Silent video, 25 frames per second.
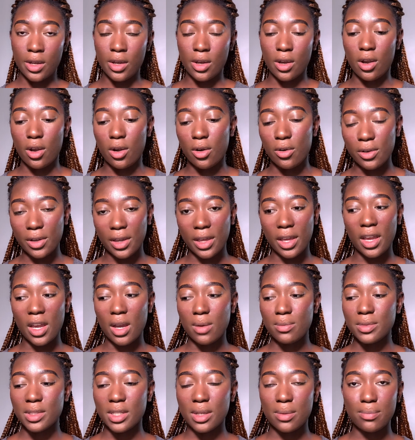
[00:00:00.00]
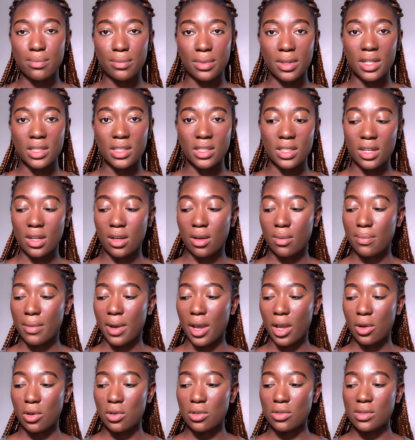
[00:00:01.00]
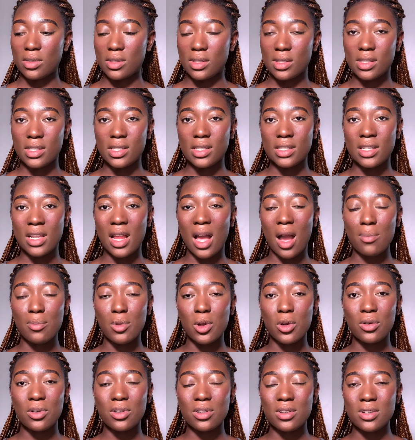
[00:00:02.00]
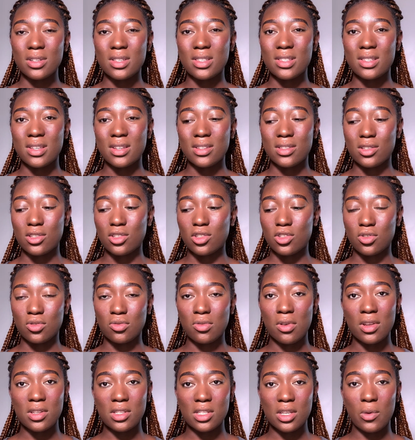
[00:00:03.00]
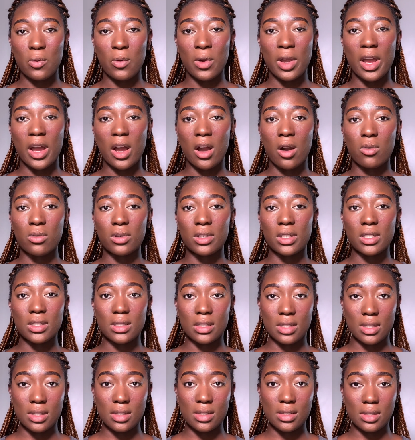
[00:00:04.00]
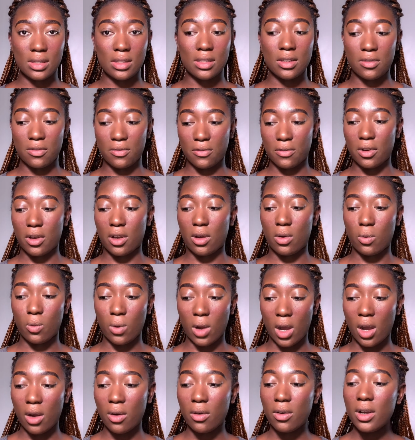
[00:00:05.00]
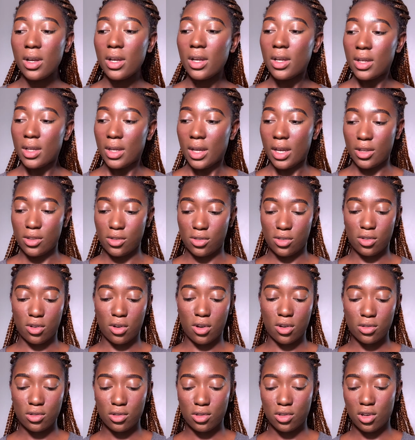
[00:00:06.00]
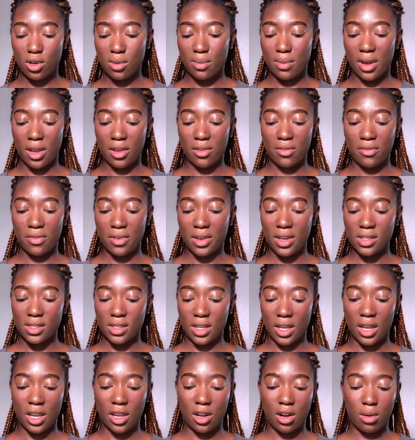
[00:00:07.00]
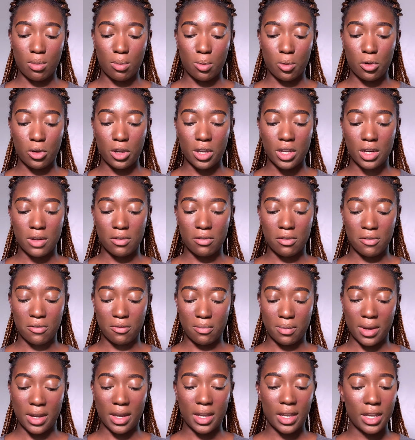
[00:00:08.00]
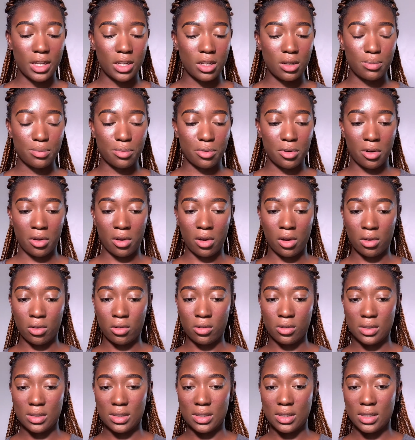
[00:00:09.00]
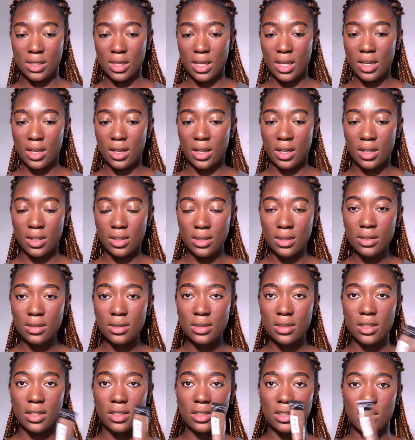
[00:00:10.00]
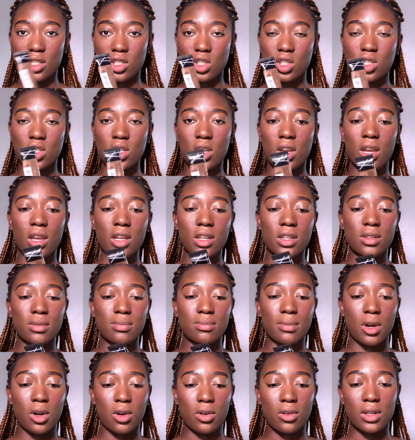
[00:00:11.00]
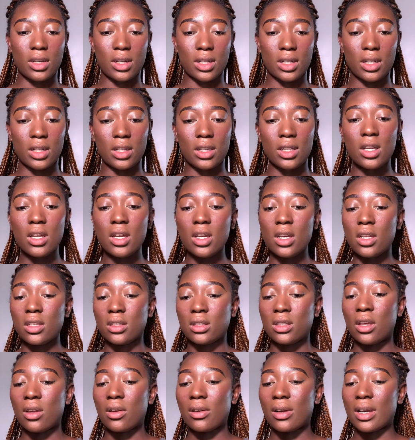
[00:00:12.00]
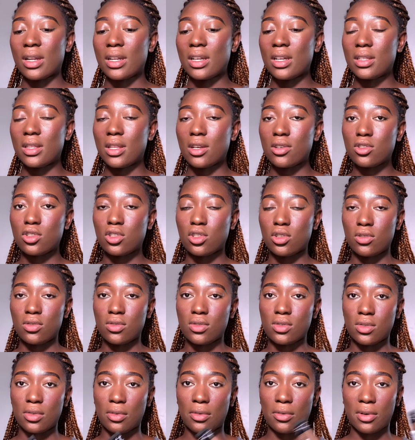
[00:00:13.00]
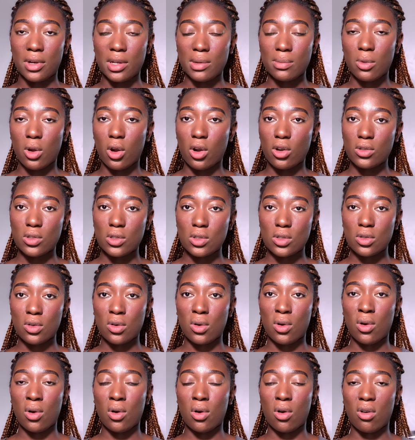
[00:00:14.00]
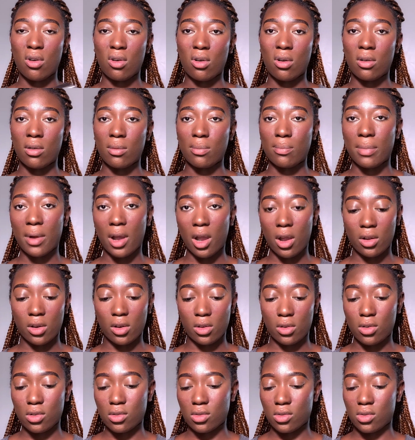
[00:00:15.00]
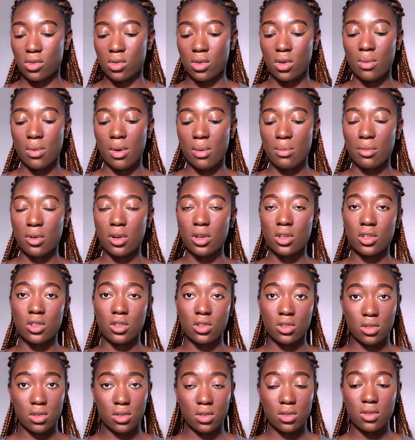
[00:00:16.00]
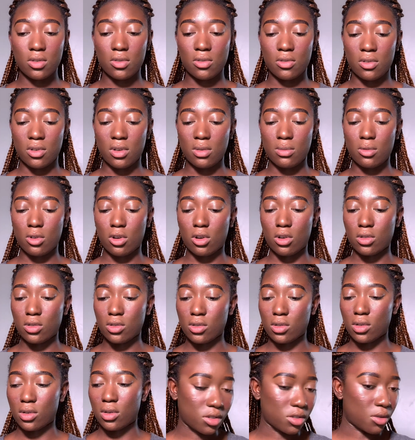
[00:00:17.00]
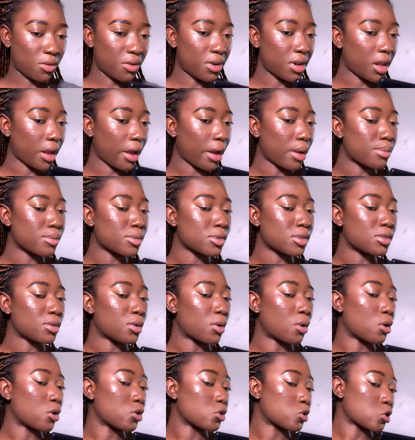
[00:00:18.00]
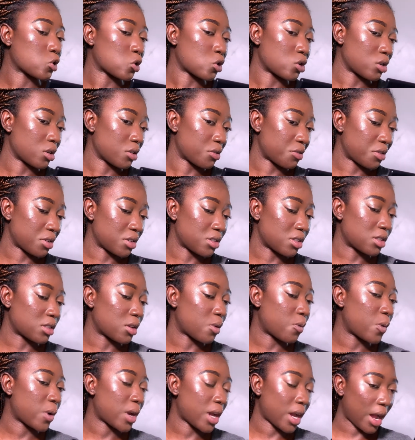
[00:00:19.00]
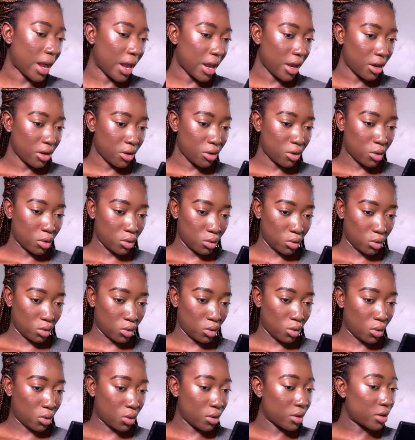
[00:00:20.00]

Okay, I'm done blending out my concealer. I'm not gonna set it straight away. I'll let it sit for a while. And to contour my face, again, I'm going in with my Electrical concealer in the shade Mahogany. Now you can either choose to cream contour or powder contour, but I'm gonna cream contour. So when it comes to contour your face, the way I contour